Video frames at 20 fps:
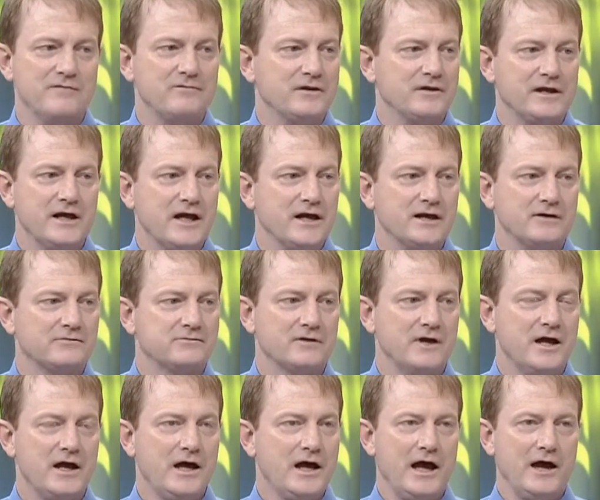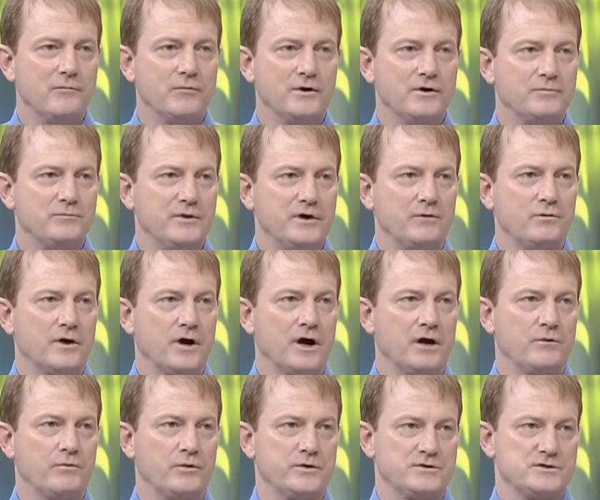even then, it's, it wouldn't be
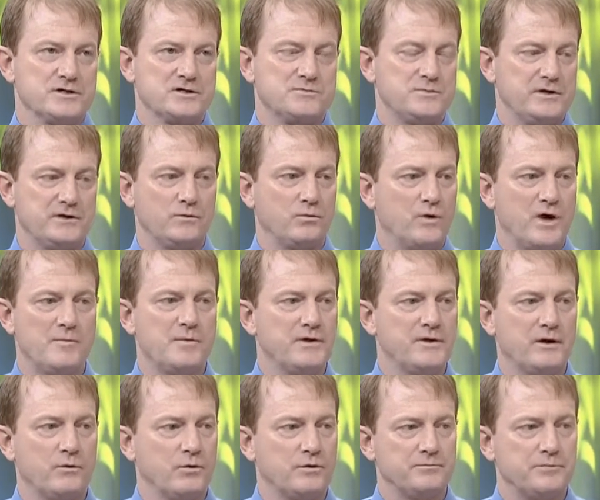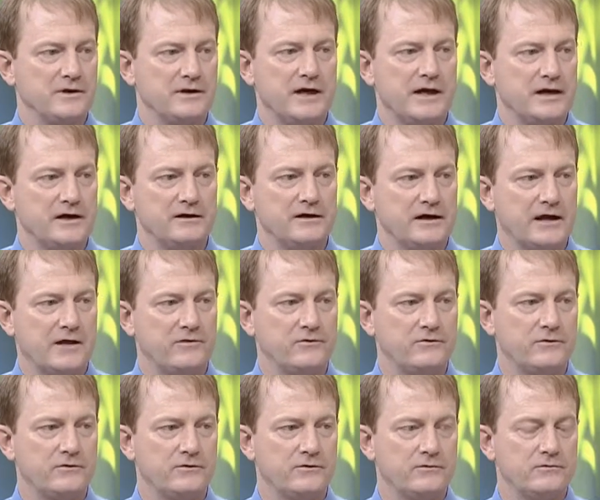where it would just be the women that would be getting
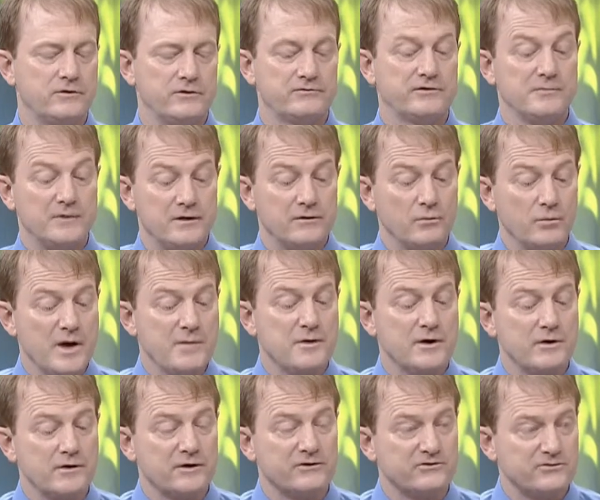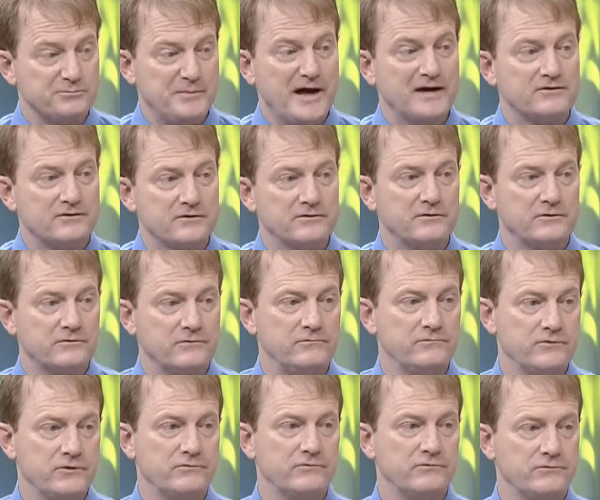together to do this. I mean, the women are expected
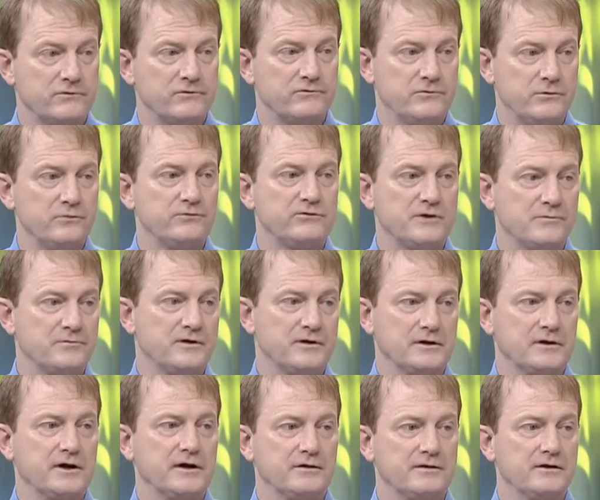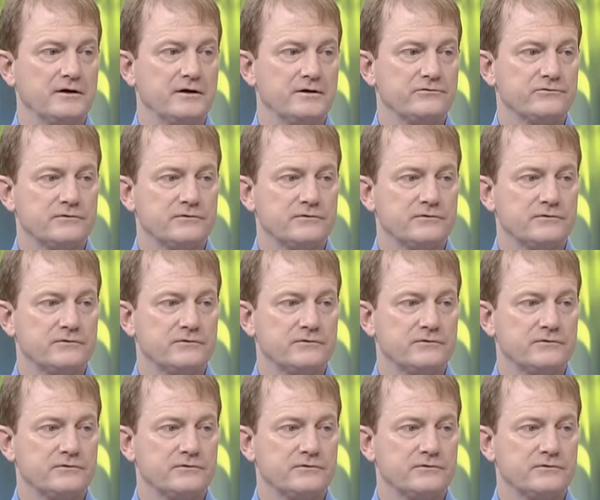to, to, to do something like this.